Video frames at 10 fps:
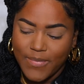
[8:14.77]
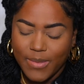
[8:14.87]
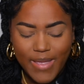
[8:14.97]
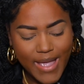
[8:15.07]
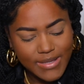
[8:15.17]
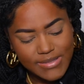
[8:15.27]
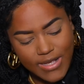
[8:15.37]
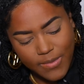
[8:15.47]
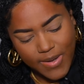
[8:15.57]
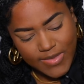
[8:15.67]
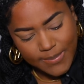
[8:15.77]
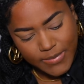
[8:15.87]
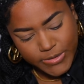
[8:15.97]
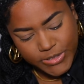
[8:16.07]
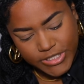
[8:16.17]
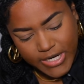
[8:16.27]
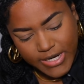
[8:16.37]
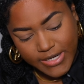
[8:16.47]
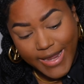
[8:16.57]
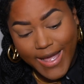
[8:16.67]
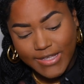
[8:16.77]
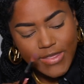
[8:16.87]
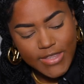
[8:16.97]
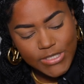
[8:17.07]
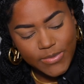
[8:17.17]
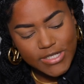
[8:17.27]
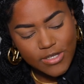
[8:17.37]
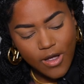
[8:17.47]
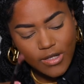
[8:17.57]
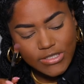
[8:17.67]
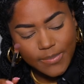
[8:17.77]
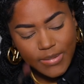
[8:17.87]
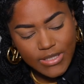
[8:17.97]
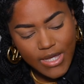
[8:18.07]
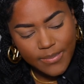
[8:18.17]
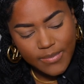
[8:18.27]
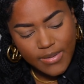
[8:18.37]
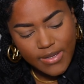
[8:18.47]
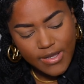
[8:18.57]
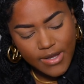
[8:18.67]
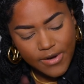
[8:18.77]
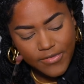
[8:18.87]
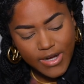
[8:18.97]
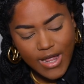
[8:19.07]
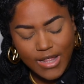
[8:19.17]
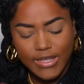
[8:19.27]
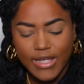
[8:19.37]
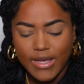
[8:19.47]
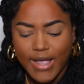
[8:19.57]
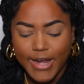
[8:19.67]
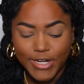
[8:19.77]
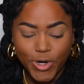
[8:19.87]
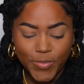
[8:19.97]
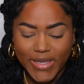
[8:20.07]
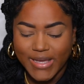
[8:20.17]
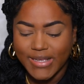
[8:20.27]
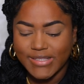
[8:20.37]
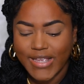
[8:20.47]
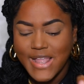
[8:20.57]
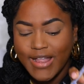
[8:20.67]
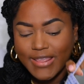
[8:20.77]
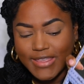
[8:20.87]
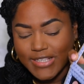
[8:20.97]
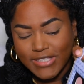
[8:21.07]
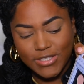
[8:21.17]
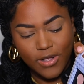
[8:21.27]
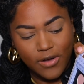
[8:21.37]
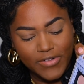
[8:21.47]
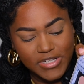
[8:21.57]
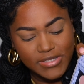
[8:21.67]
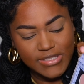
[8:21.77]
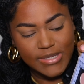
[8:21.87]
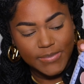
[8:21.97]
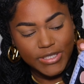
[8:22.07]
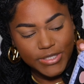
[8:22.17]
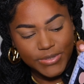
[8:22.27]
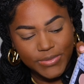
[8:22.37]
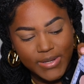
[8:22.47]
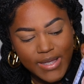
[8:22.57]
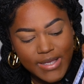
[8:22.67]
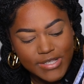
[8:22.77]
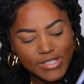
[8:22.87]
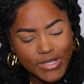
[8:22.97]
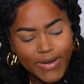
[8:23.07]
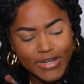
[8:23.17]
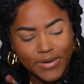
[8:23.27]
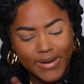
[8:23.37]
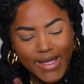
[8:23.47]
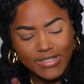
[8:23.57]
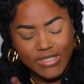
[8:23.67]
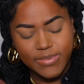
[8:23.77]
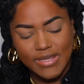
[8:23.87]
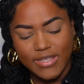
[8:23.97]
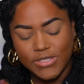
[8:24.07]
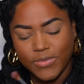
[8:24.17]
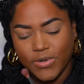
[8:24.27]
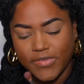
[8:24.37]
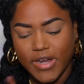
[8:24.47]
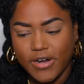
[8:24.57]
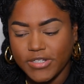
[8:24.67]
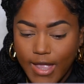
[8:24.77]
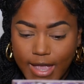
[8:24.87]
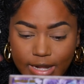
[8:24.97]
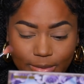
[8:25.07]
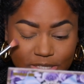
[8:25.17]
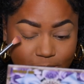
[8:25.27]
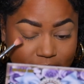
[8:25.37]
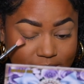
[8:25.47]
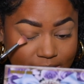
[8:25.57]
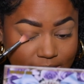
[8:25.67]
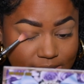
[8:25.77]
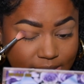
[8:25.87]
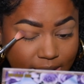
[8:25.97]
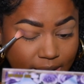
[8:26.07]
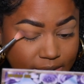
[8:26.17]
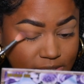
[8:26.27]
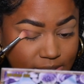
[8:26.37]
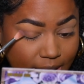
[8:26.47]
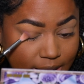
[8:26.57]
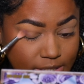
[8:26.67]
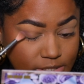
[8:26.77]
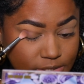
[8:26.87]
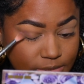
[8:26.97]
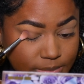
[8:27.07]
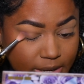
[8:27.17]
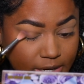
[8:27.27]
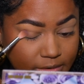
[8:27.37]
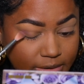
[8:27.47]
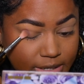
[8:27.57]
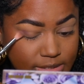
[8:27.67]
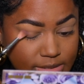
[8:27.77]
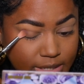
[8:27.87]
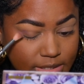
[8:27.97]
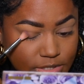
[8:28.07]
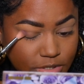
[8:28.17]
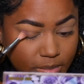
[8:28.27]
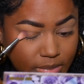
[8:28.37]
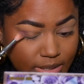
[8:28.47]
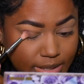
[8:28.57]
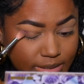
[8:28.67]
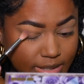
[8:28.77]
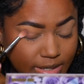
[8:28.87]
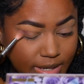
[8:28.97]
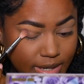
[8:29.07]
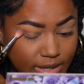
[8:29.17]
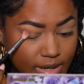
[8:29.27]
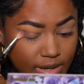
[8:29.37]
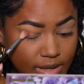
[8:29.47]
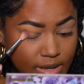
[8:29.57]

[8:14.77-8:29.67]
Maybe I can tell by that blue shade. Yeah, this one is called Plum Regalia. I know because this is called Regency Blue, so I know it has to be this one over here. Anyways, we're going to take this and just add it to my crease and start blending it in.